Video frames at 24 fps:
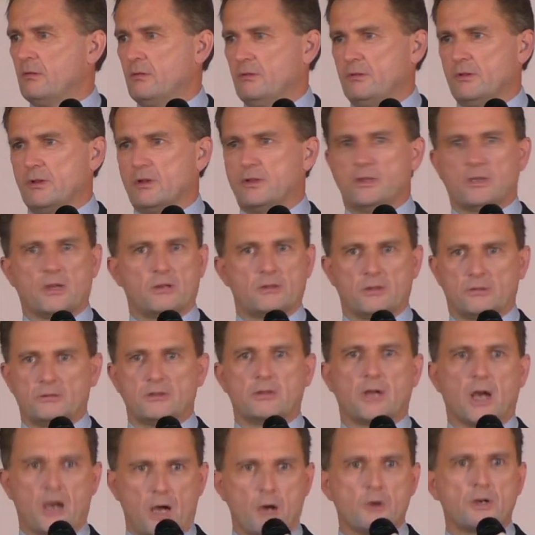So, you know, look,
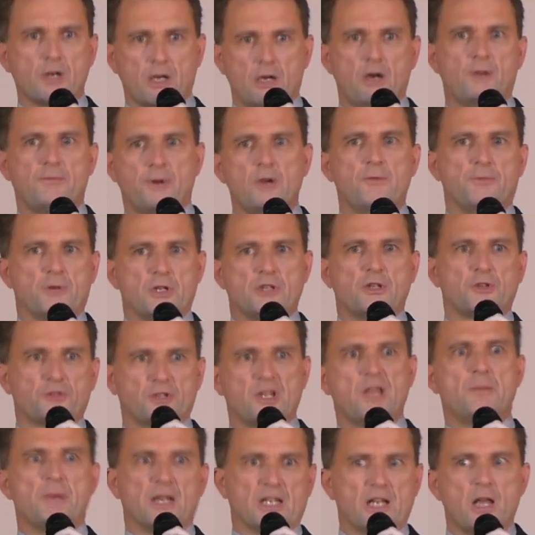yeah, okay, I'll vote for you, just
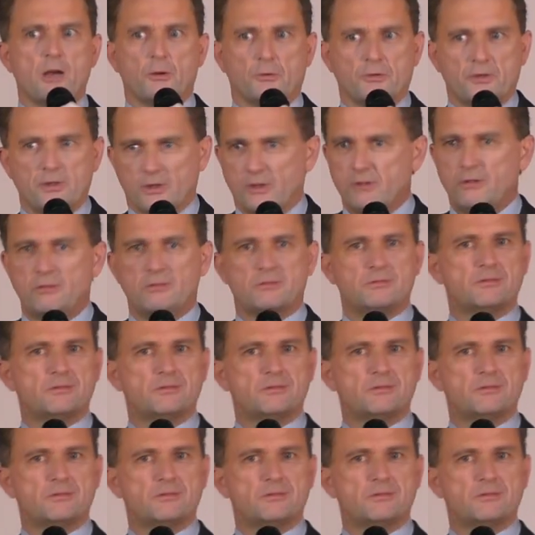leave me alone, you know.